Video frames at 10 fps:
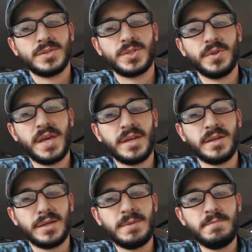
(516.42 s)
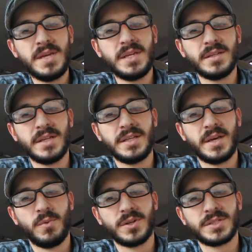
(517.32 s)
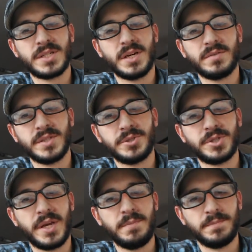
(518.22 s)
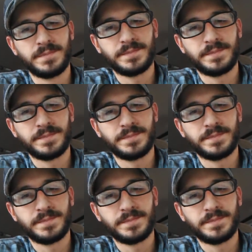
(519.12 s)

So then, immediately, they work to cover their shame.